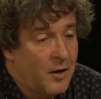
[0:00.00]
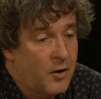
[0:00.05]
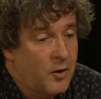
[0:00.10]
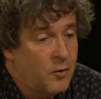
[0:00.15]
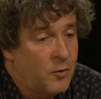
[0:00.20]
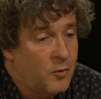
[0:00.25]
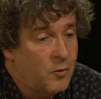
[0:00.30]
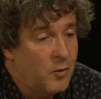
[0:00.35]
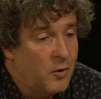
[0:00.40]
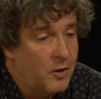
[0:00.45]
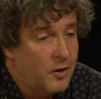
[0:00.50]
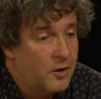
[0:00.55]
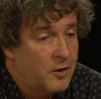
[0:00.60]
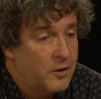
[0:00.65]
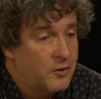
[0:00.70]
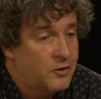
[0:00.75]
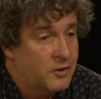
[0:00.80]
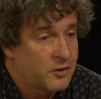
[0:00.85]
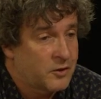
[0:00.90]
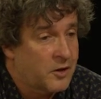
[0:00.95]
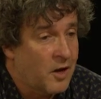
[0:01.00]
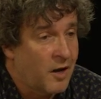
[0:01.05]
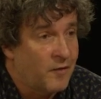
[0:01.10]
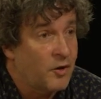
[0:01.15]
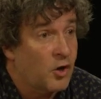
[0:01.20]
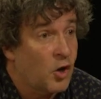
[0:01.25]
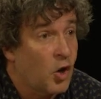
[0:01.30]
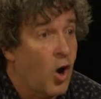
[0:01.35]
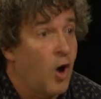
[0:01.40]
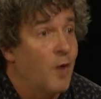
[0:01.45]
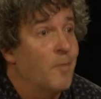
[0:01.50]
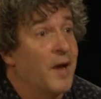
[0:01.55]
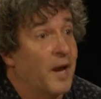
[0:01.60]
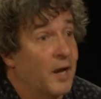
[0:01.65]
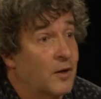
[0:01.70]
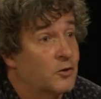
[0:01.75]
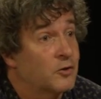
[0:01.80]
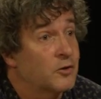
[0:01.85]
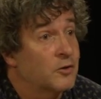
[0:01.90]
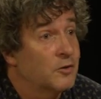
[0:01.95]
who discovered
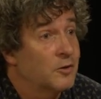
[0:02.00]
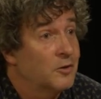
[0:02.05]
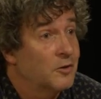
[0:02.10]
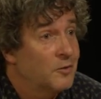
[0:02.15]
comics.